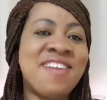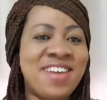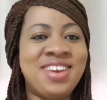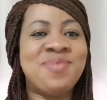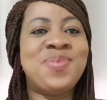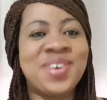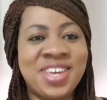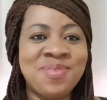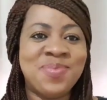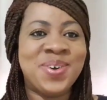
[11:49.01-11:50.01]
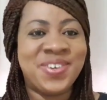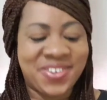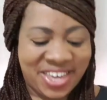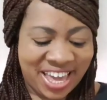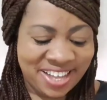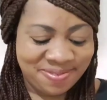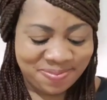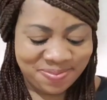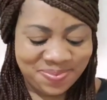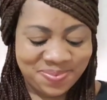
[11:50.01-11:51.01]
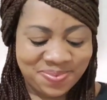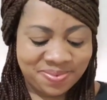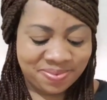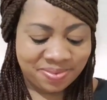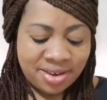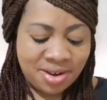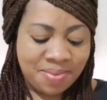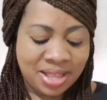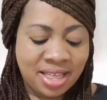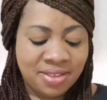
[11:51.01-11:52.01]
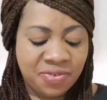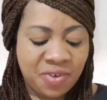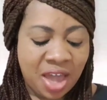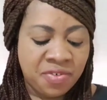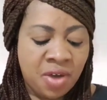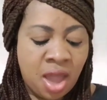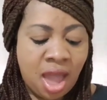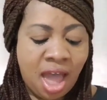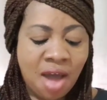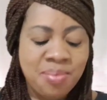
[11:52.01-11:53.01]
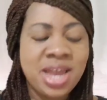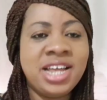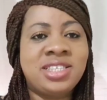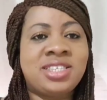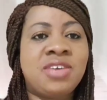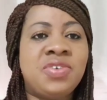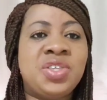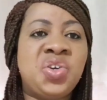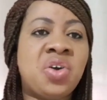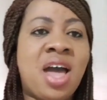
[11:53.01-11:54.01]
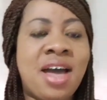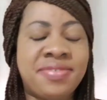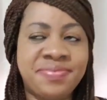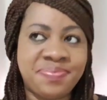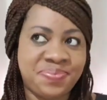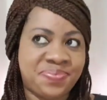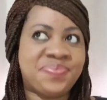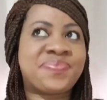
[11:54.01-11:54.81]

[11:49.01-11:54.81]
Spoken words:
don't have any broken bone. Okay. Number 35. How many TV do you have?